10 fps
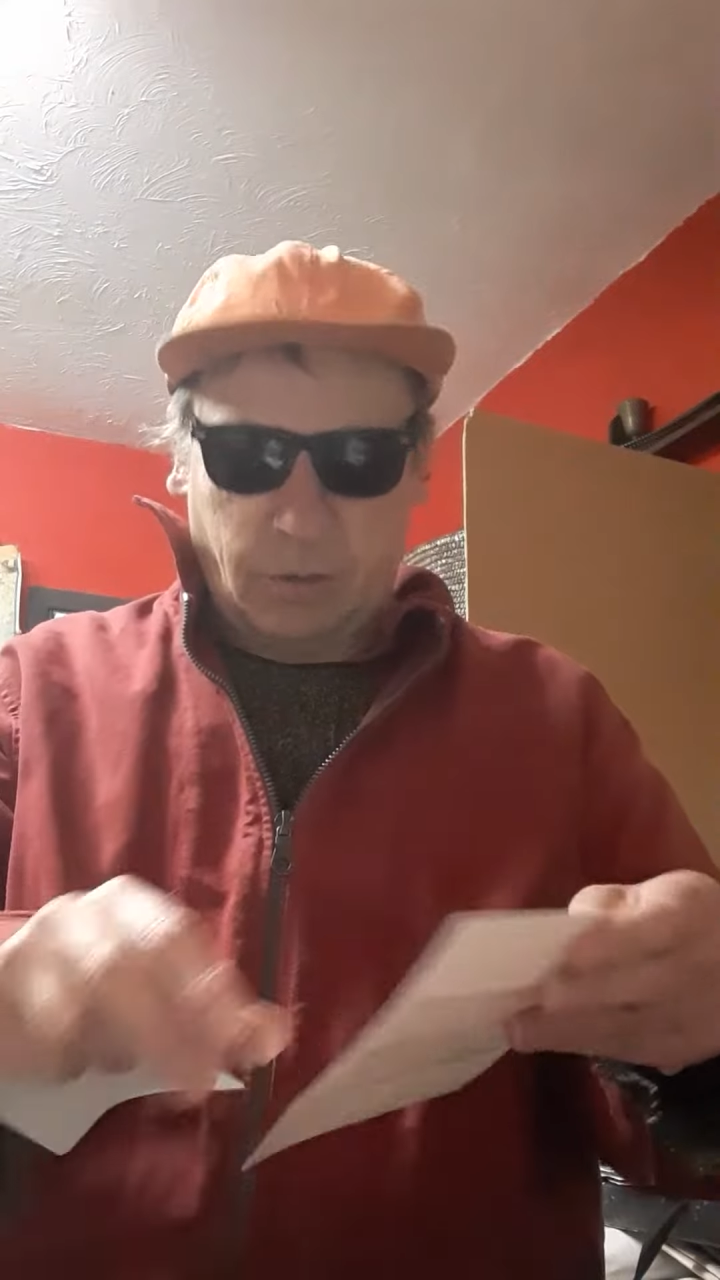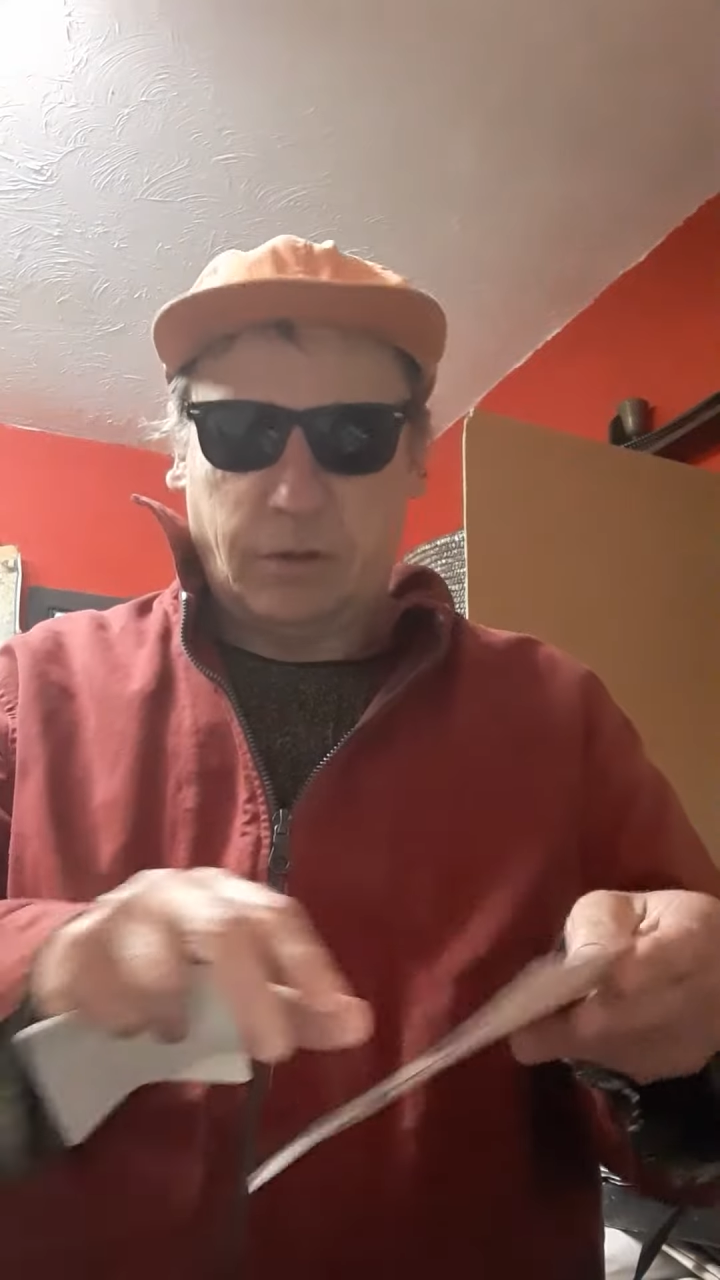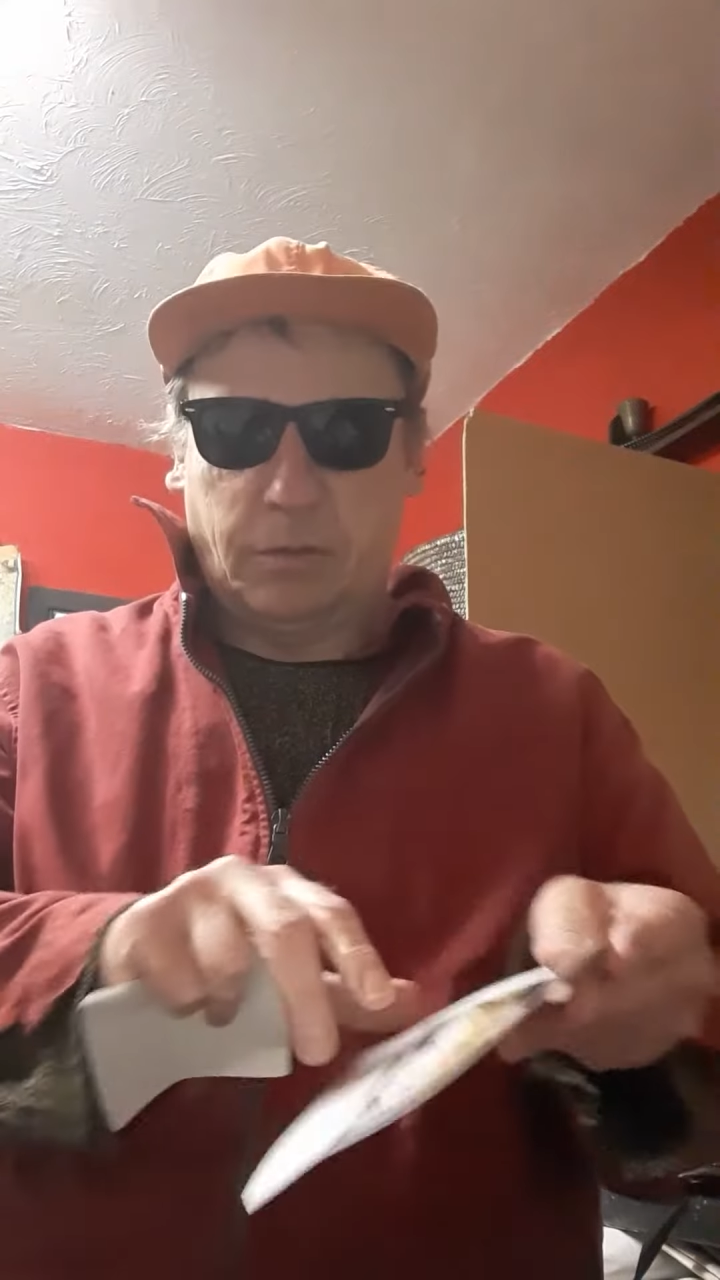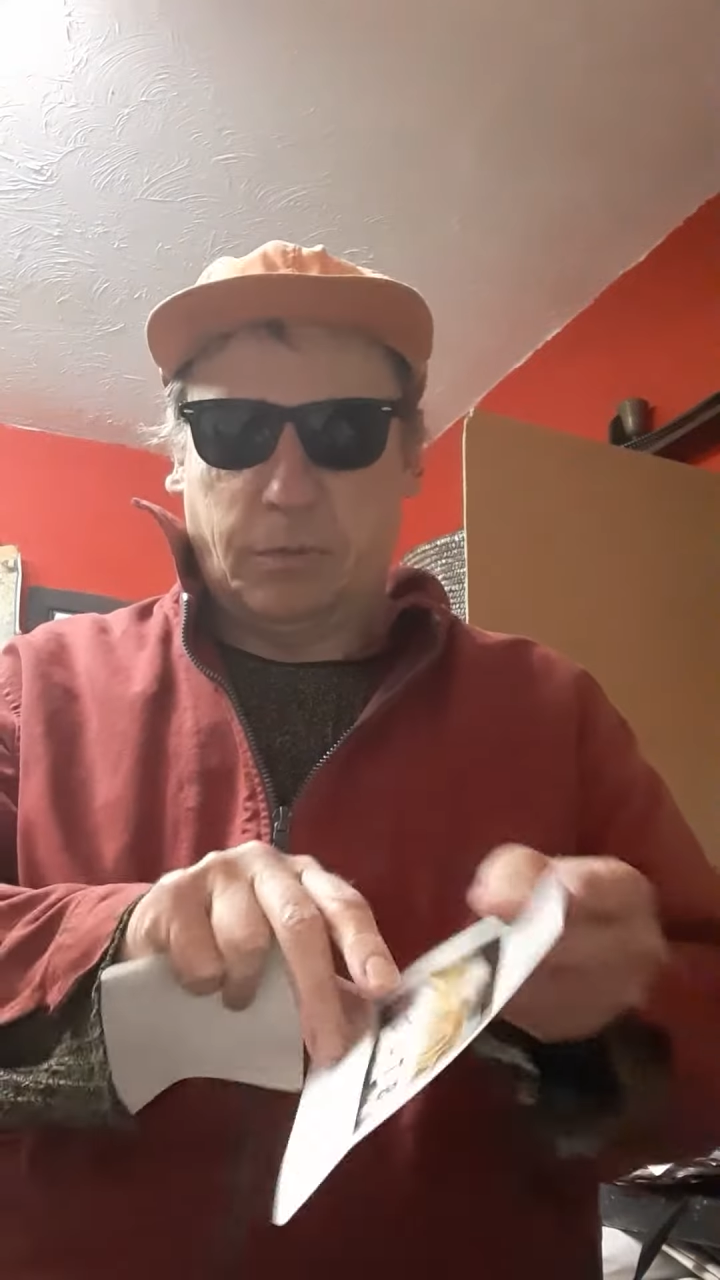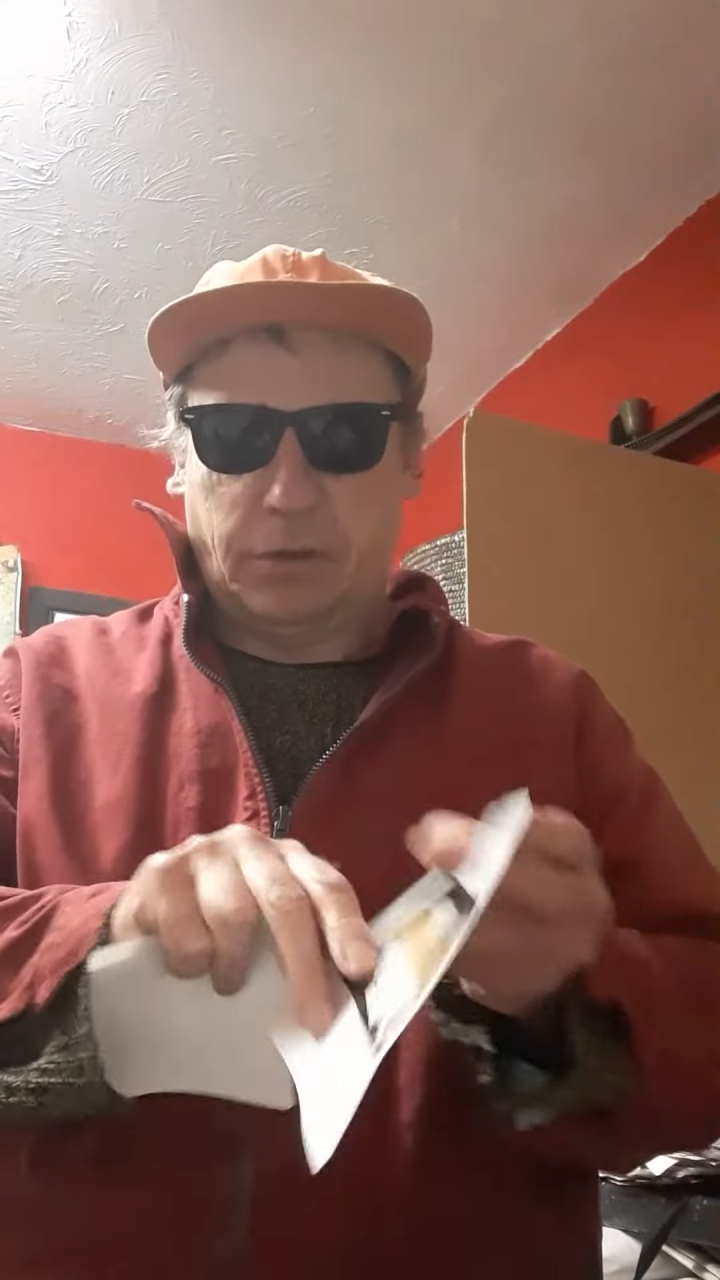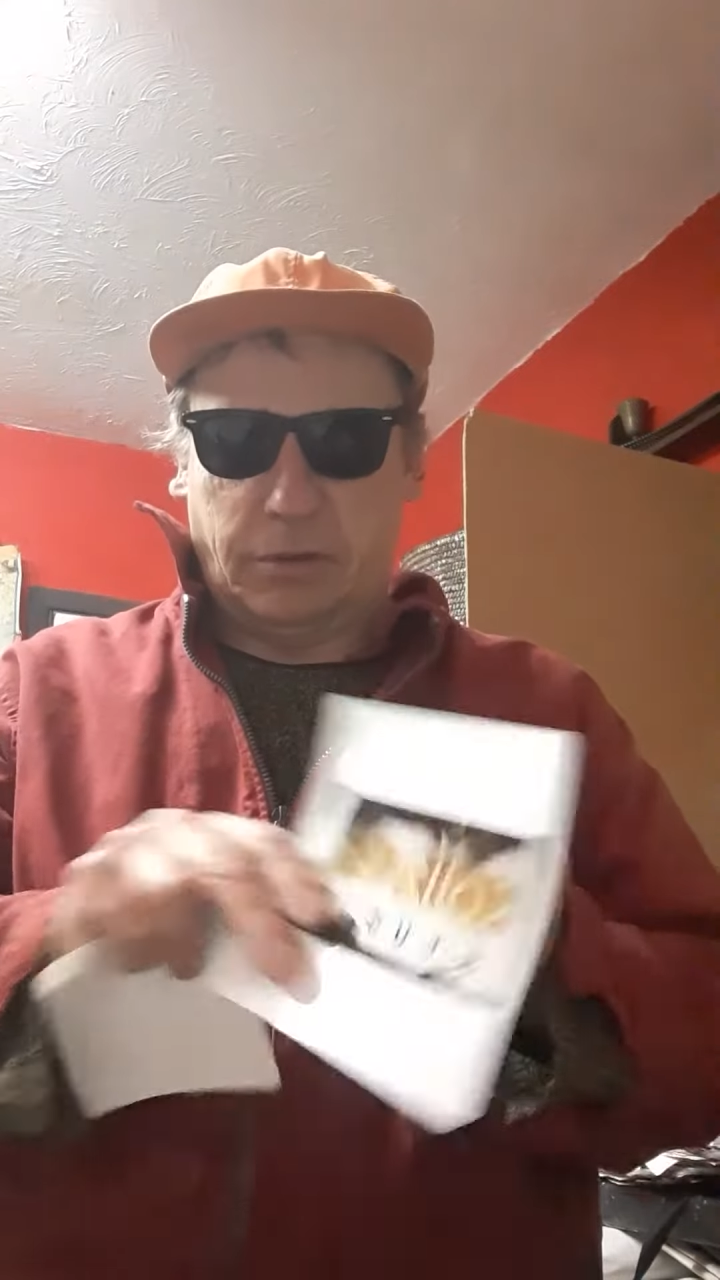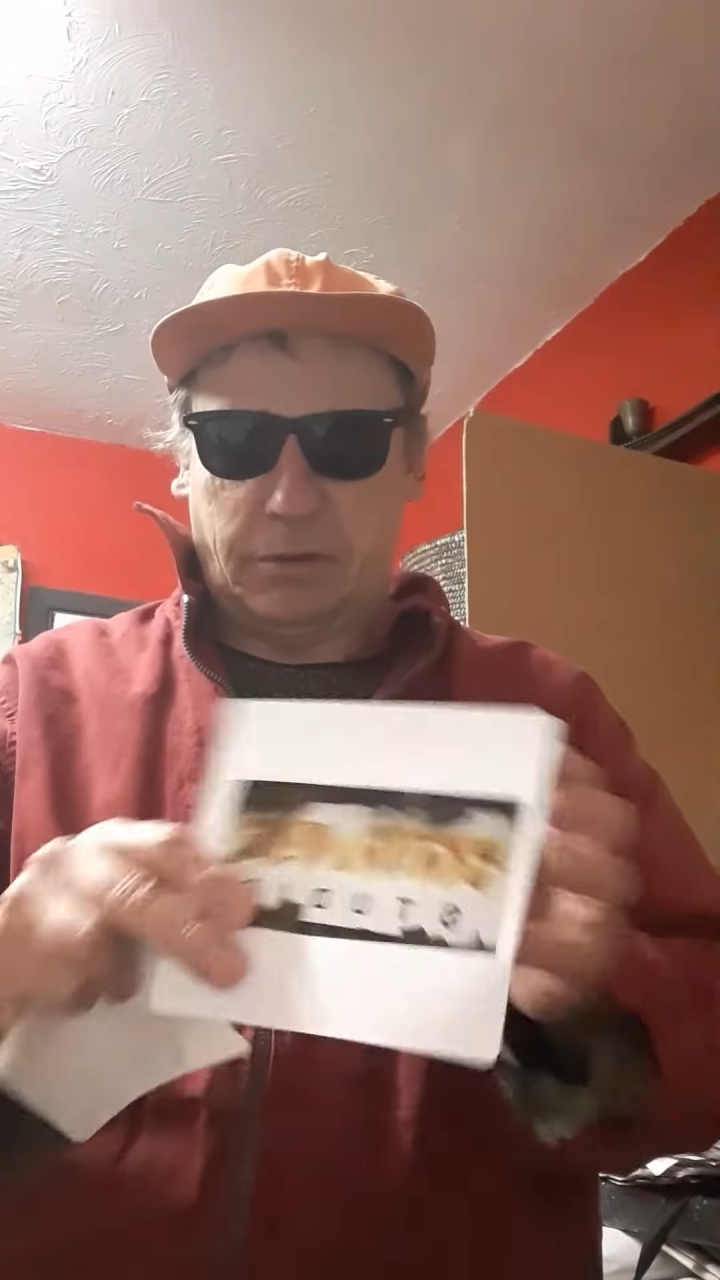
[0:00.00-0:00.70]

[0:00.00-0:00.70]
Just put it